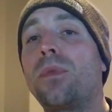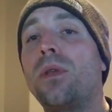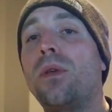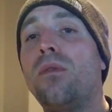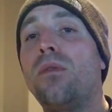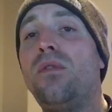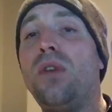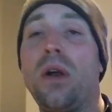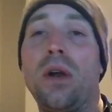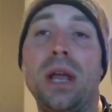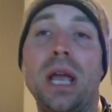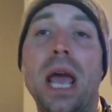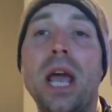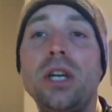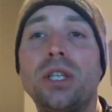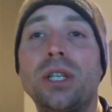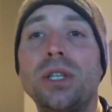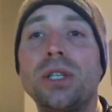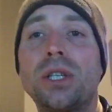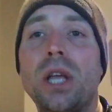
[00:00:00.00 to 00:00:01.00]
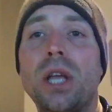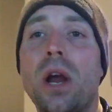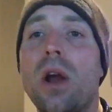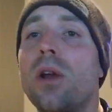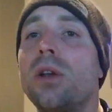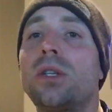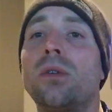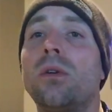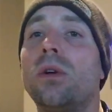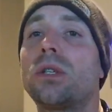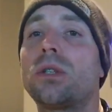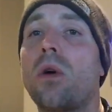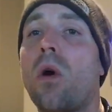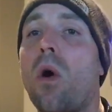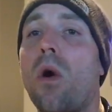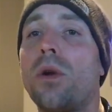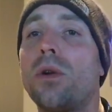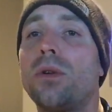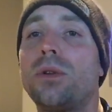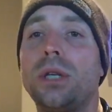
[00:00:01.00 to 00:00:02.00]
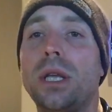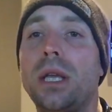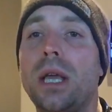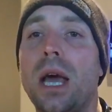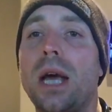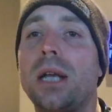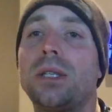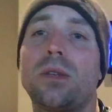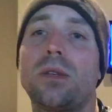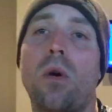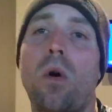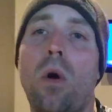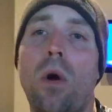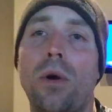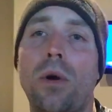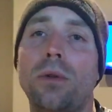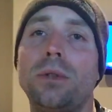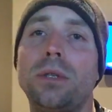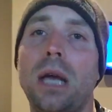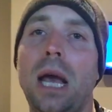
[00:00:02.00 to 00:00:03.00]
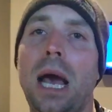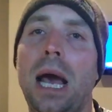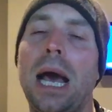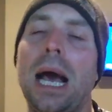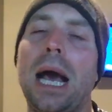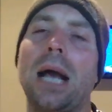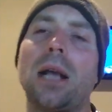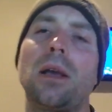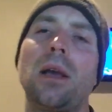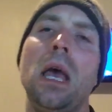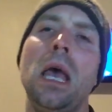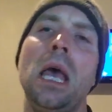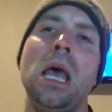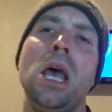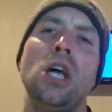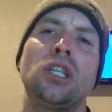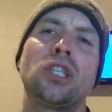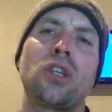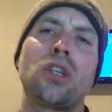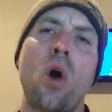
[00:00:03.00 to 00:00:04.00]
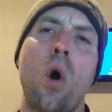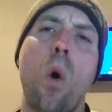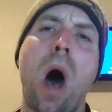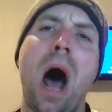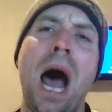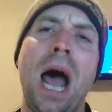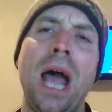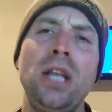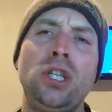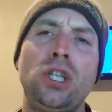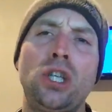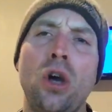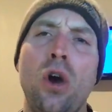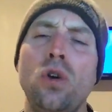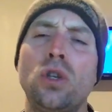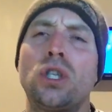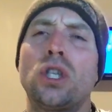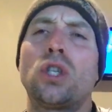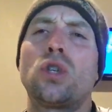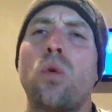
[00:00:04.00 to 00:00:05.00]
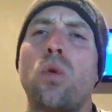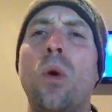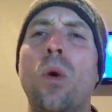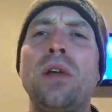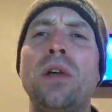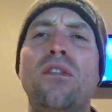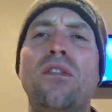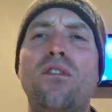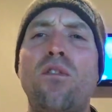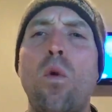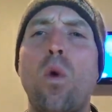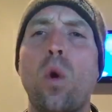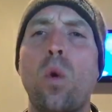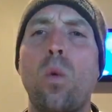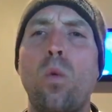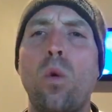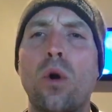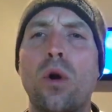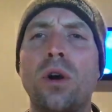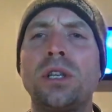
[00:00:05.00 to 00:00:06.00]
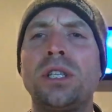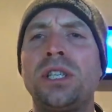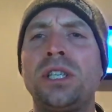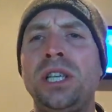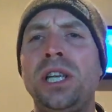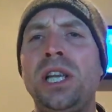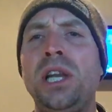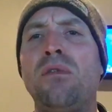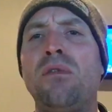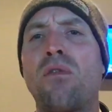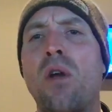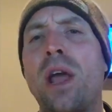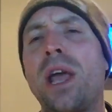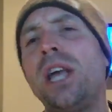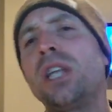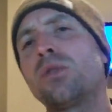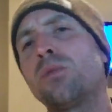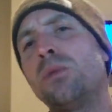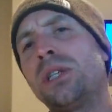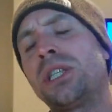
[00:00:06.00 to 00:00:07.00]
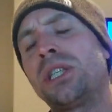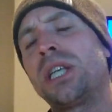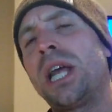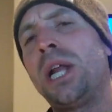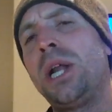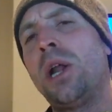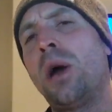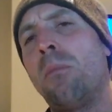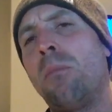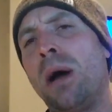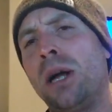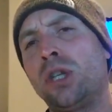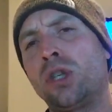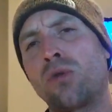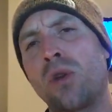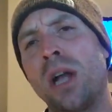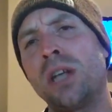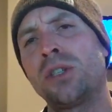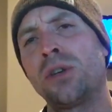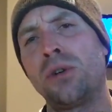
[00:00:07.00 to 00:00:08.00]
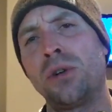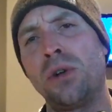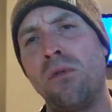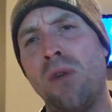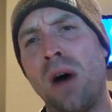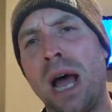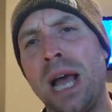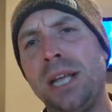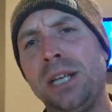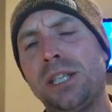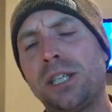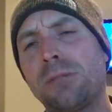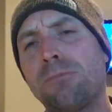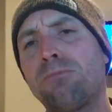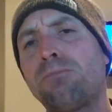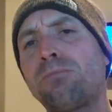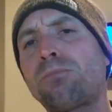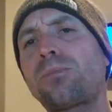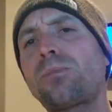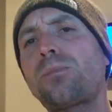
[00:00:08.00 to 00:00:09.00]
variations there, and so it's harder to guess, harder to hack. So I chose the 24-word seed phrase when setting up my Trezor device,